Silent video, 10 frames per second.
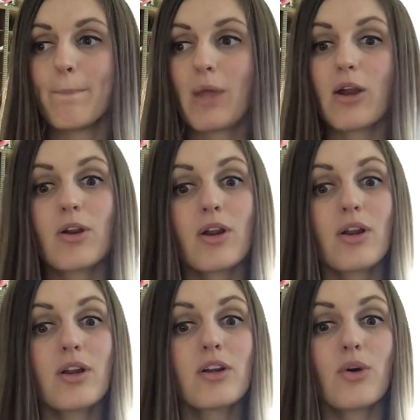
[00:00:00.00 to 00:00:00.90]

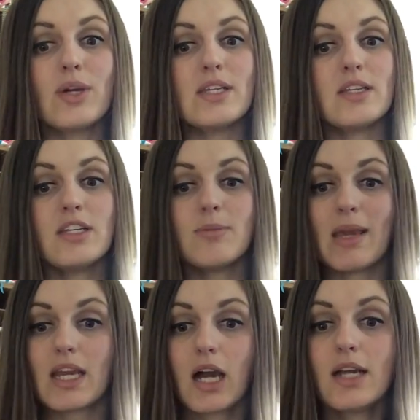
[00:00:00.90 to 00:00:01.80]
are going to need to
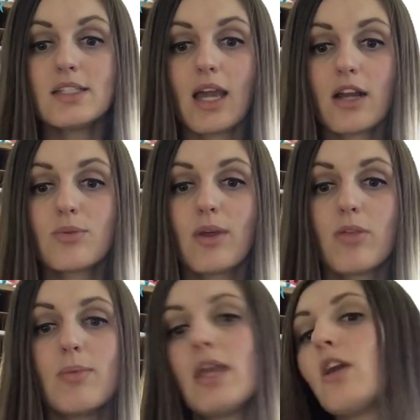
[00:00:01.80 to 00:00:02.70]
make contact with
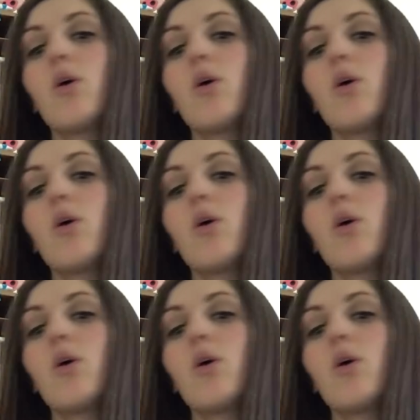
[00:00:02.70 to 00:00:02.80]
me,